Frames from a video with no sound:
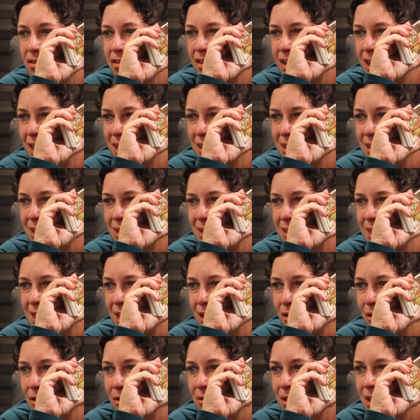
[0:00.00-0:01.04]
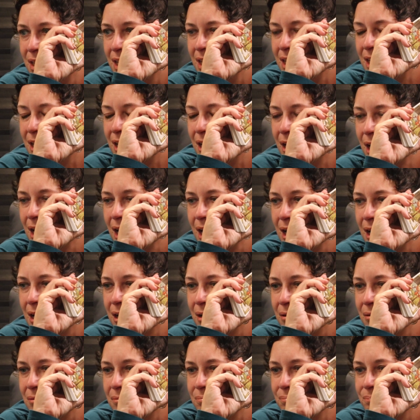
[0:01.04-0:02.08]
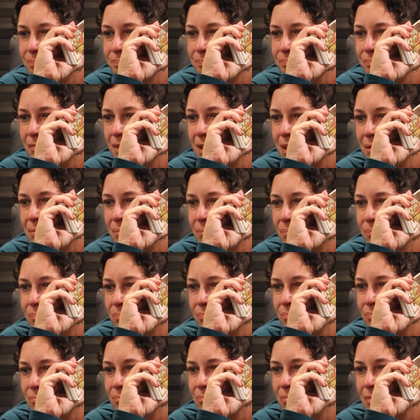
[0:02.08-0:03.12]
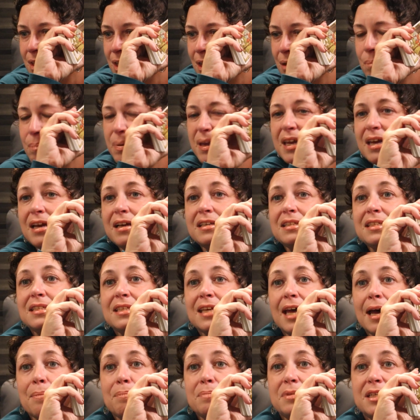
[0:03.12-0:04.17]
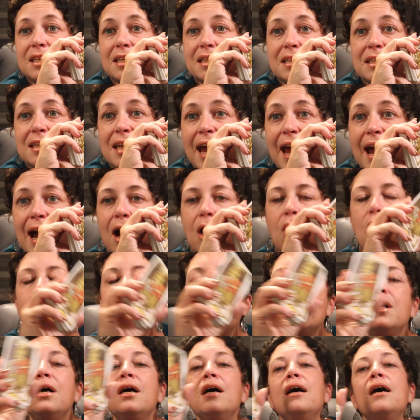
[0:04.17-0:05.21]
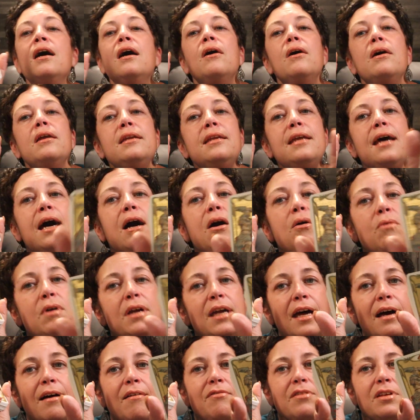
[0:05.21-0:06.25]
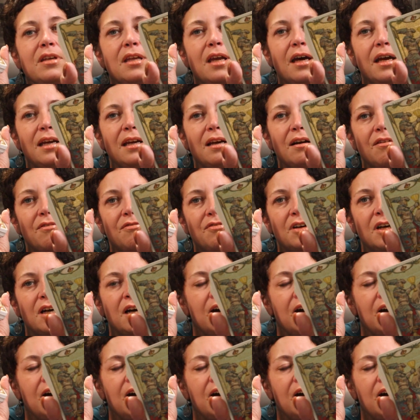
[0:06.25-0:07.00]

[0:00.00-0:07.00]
think that they'll uh, be accepted now. Now we have the Knight of